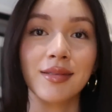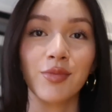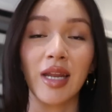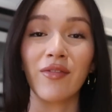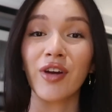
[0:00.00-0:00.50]

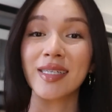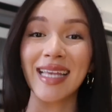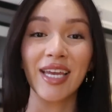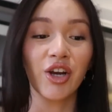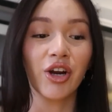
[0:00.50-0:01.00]
Whenever I
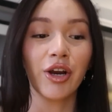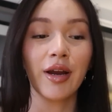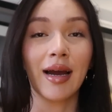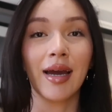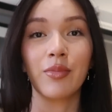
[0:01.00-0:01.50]
say
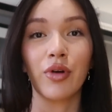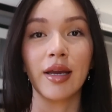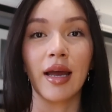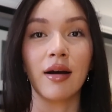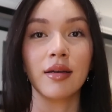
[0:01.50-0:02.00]
yo, I
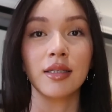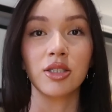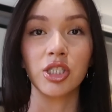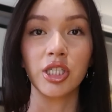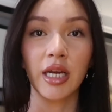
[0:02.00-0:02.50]
break out
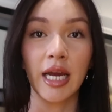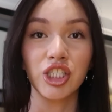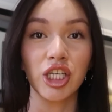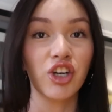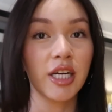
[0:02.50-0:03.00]
into
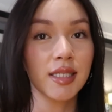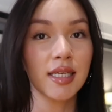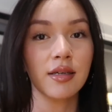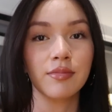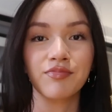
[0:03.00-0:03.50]
AJ
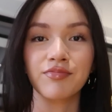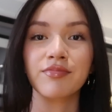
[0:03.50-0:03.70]
Tracy.